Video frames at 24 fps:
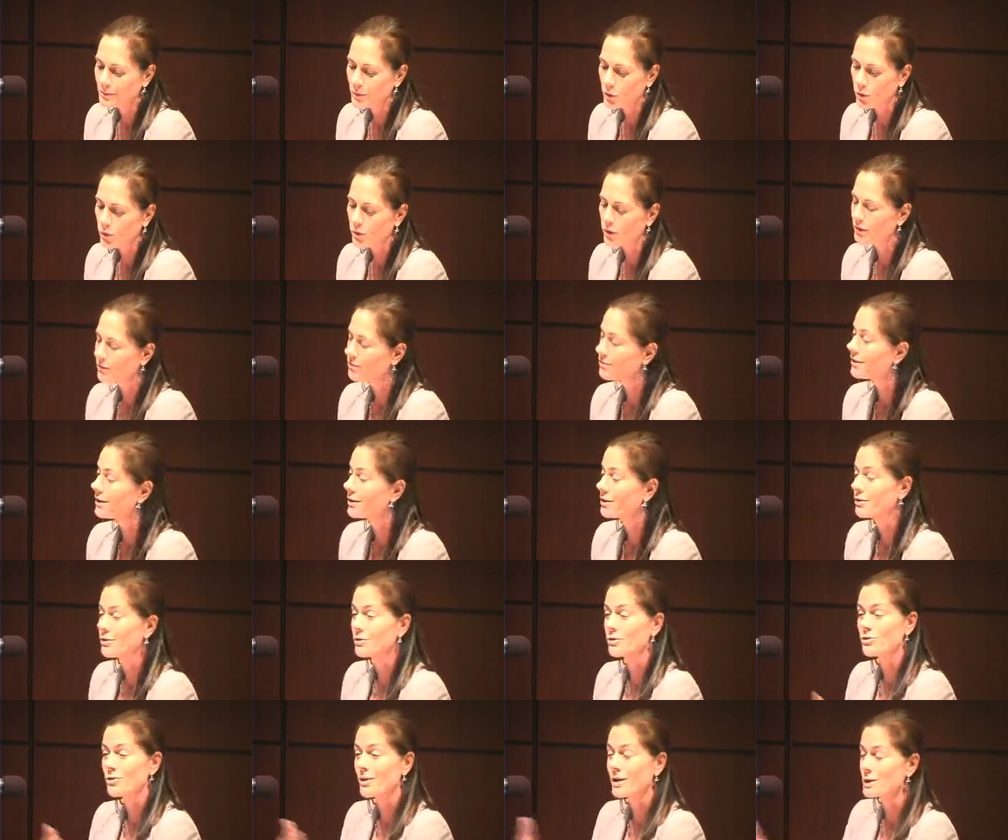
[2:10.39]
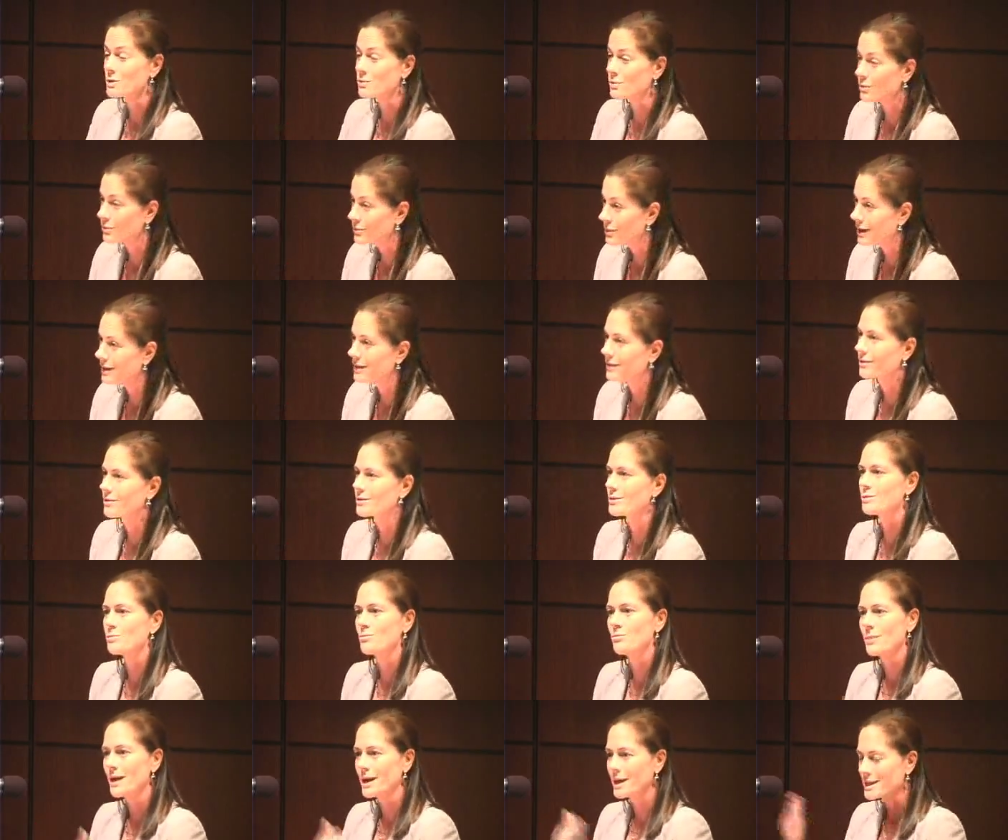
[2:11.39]
Or failure to transfer records.
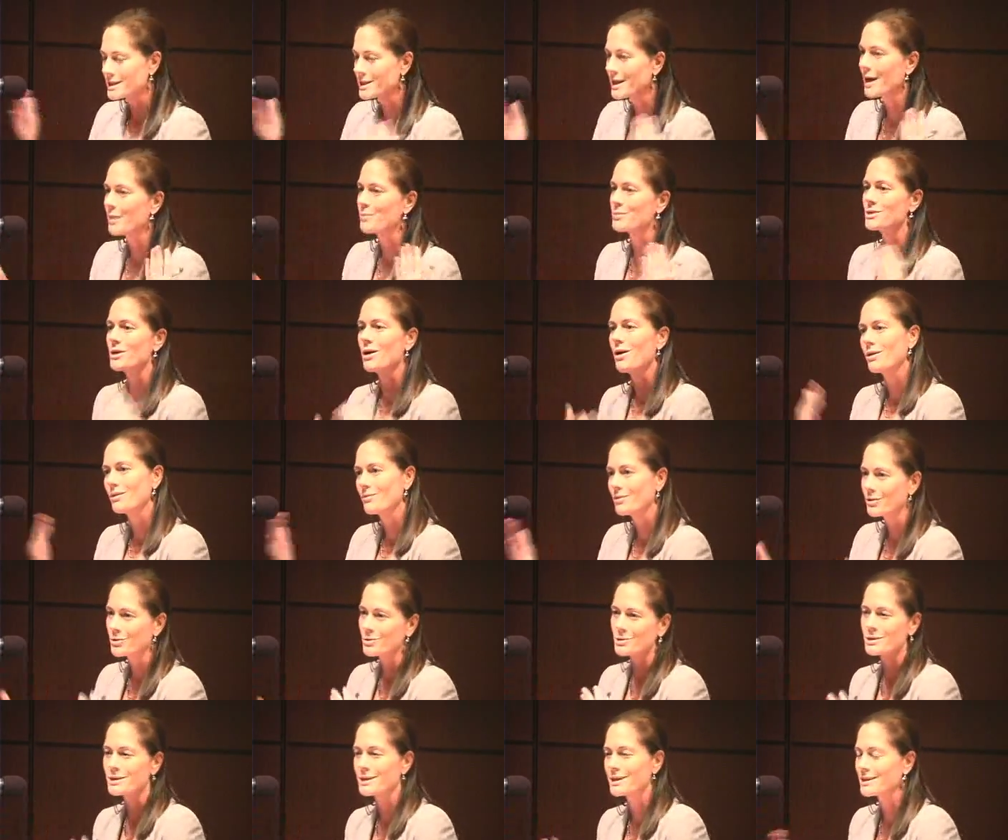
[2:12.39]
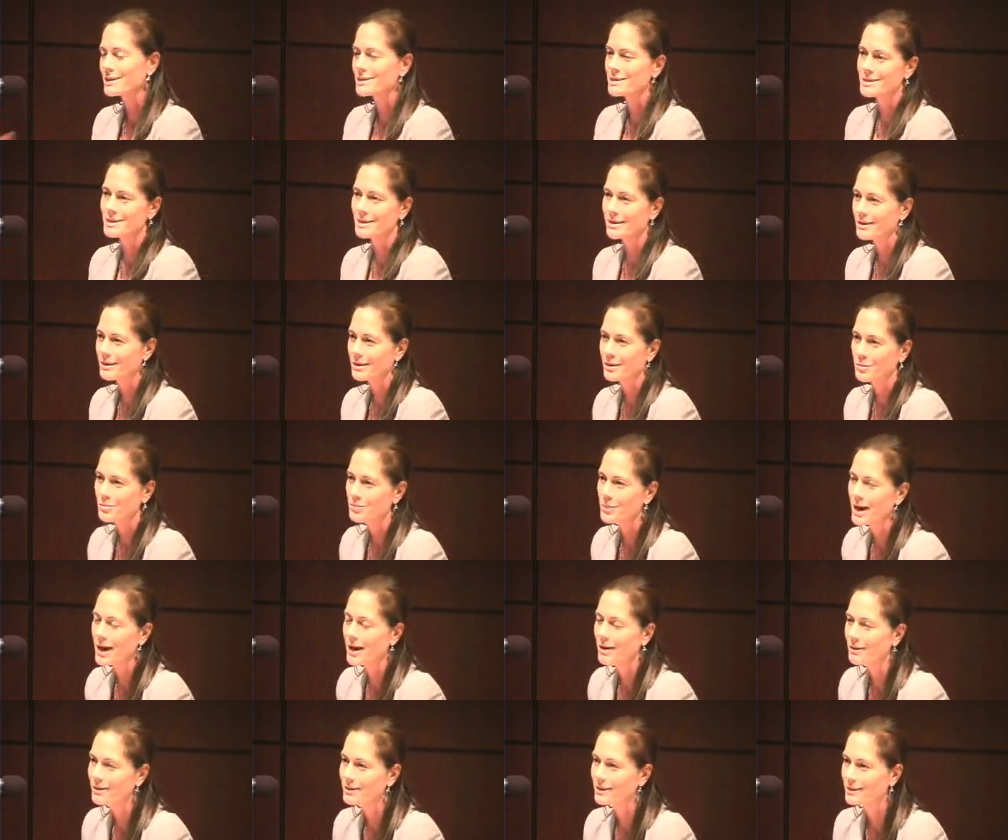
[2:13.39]
Many times all of those things are
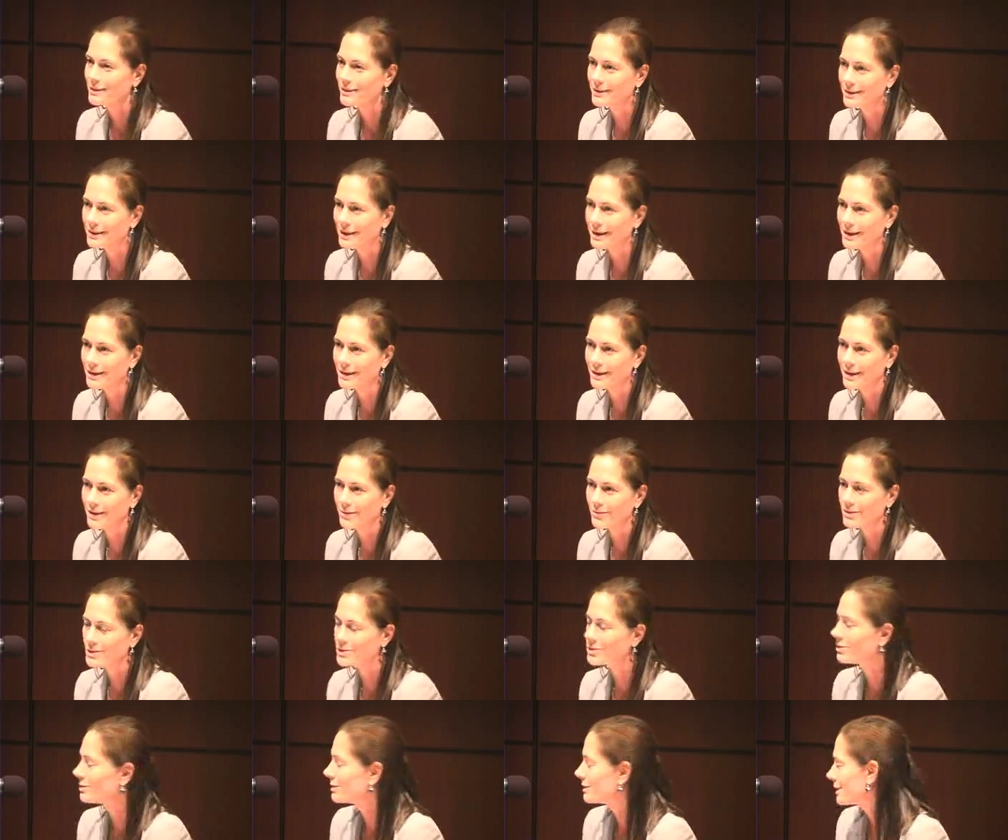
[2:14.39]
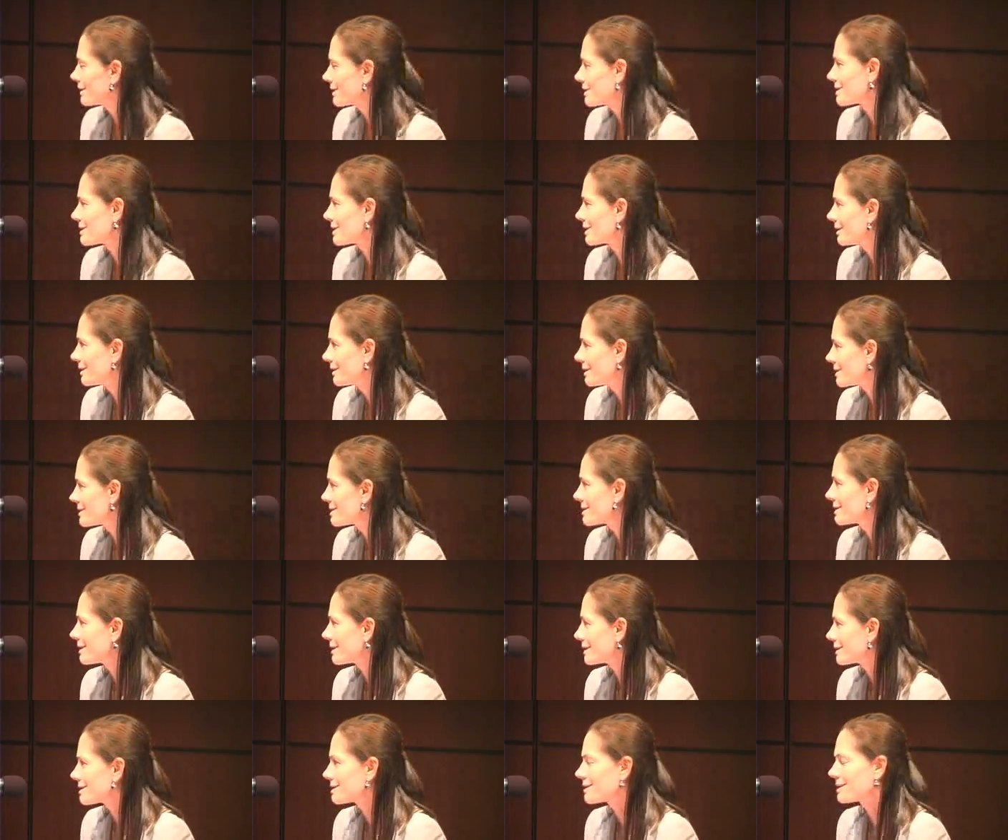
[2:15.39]
compounded and result in a single
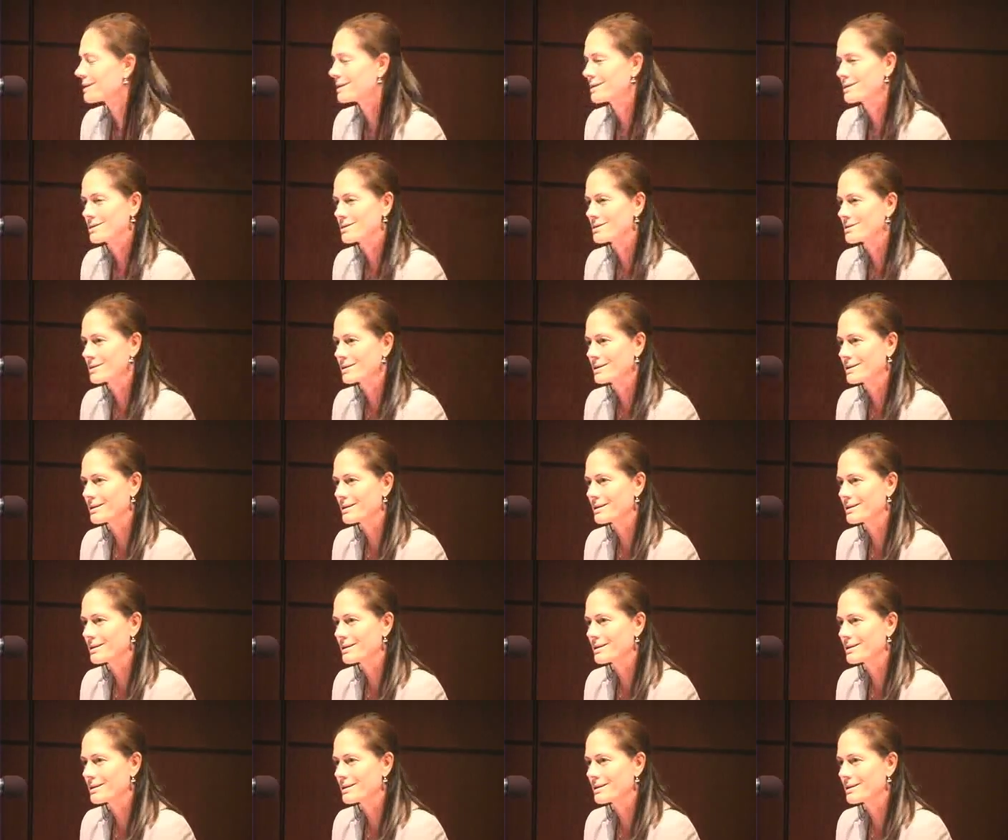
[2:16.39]
incident that is